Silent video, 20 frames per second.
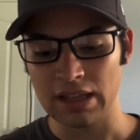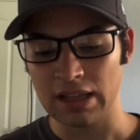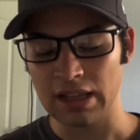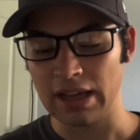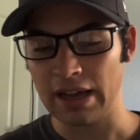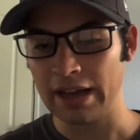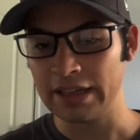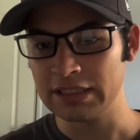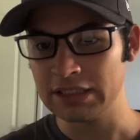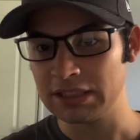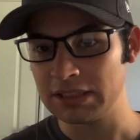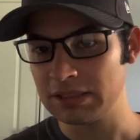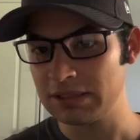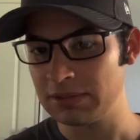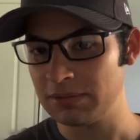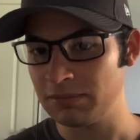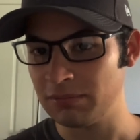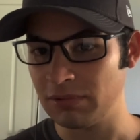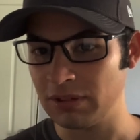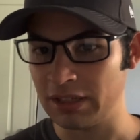I just
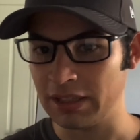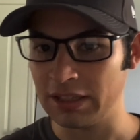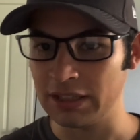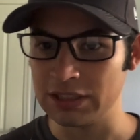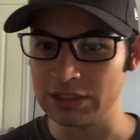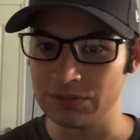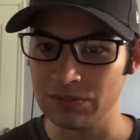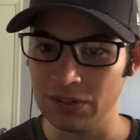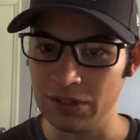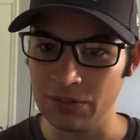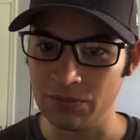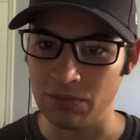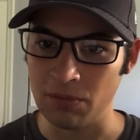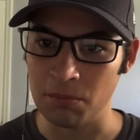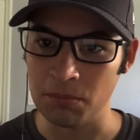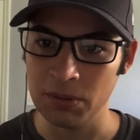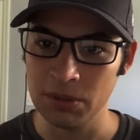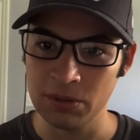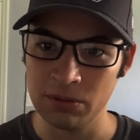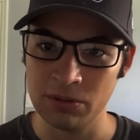want to end this video from
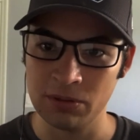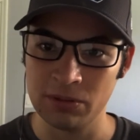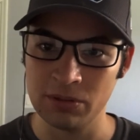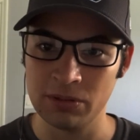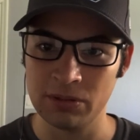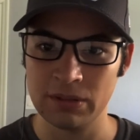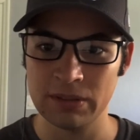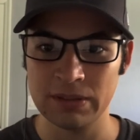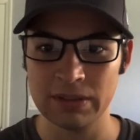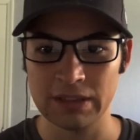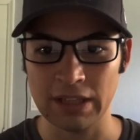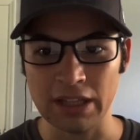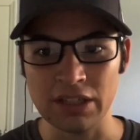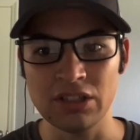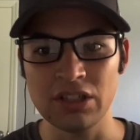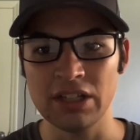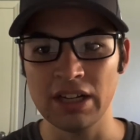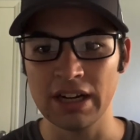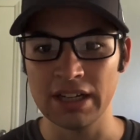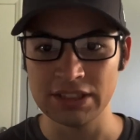here. Thank
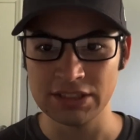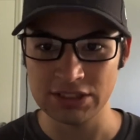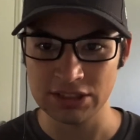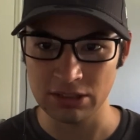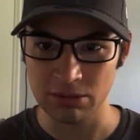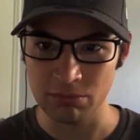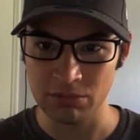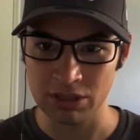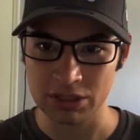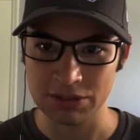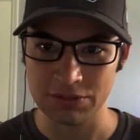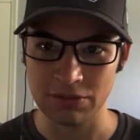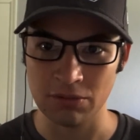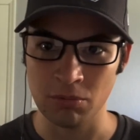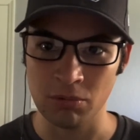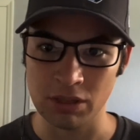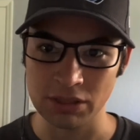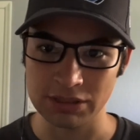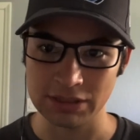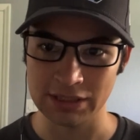you guys so much for
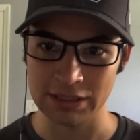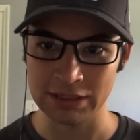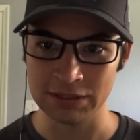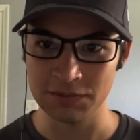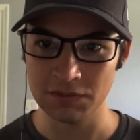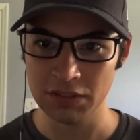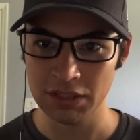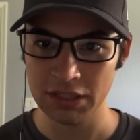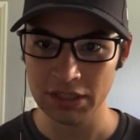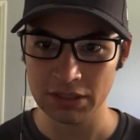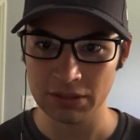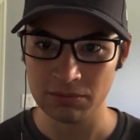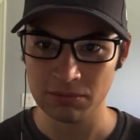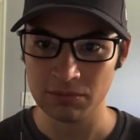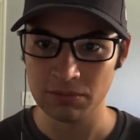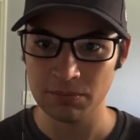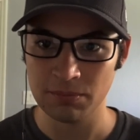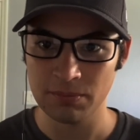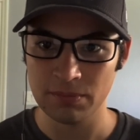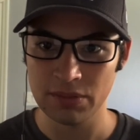watching this video.
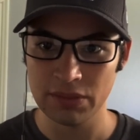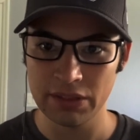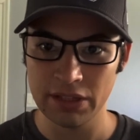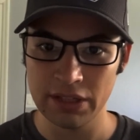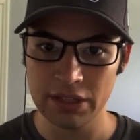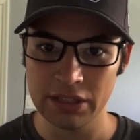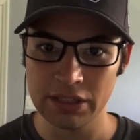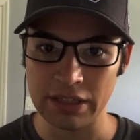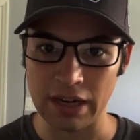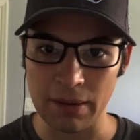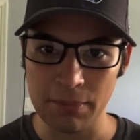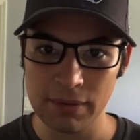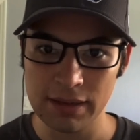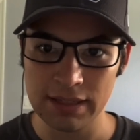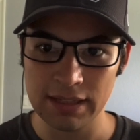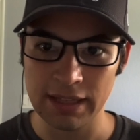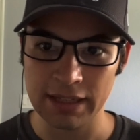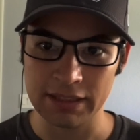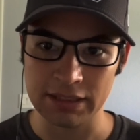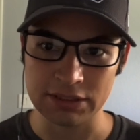Comment,
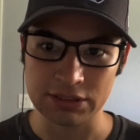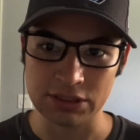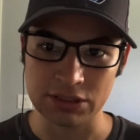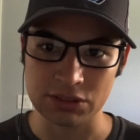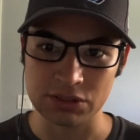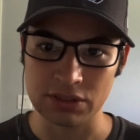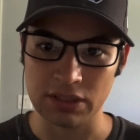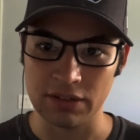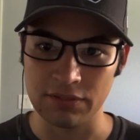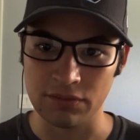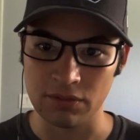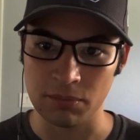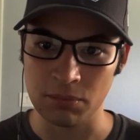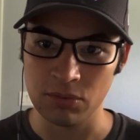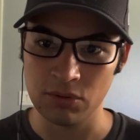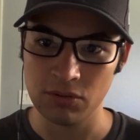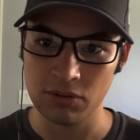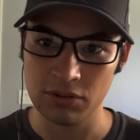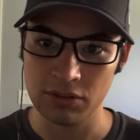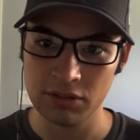like, and subscribe for
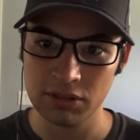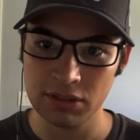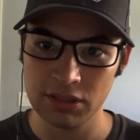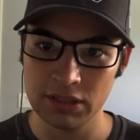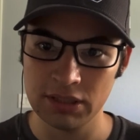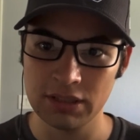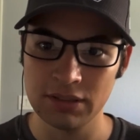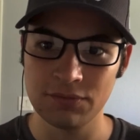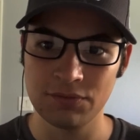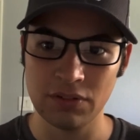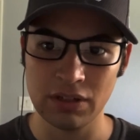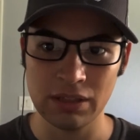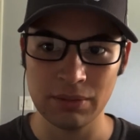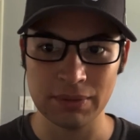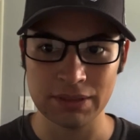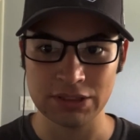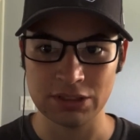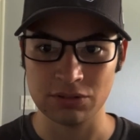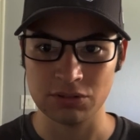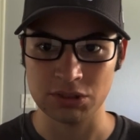more. Follow my
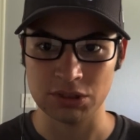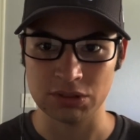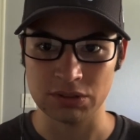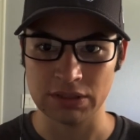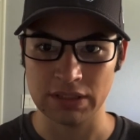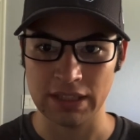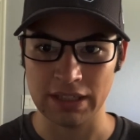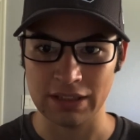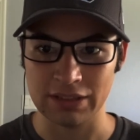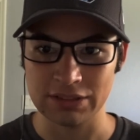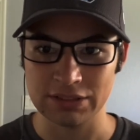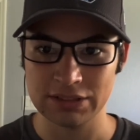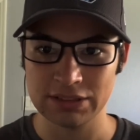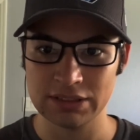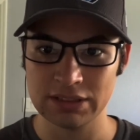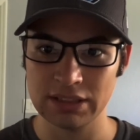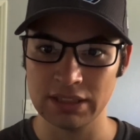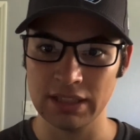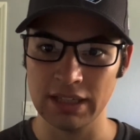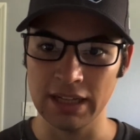social accounts.
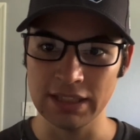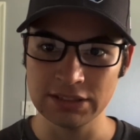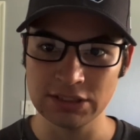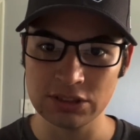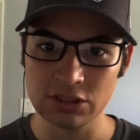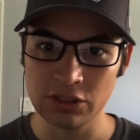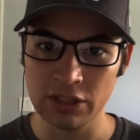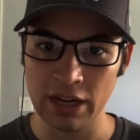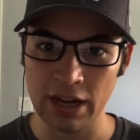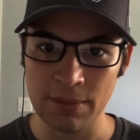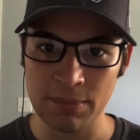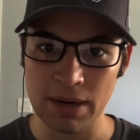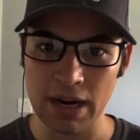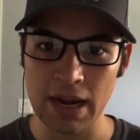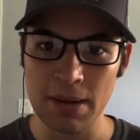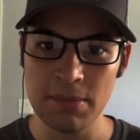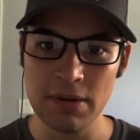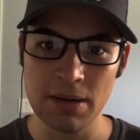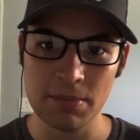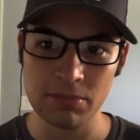Instagram,
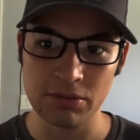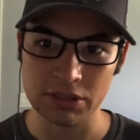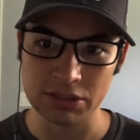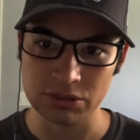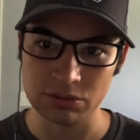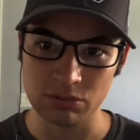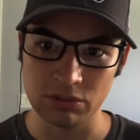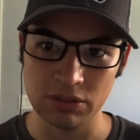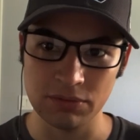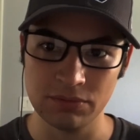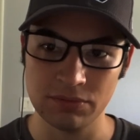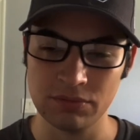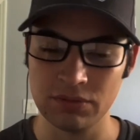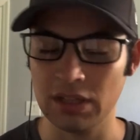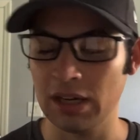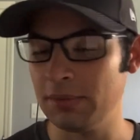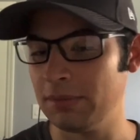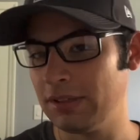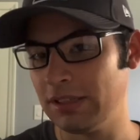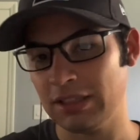I'm IanPerez20.
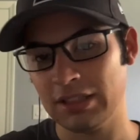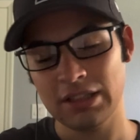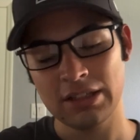I mean,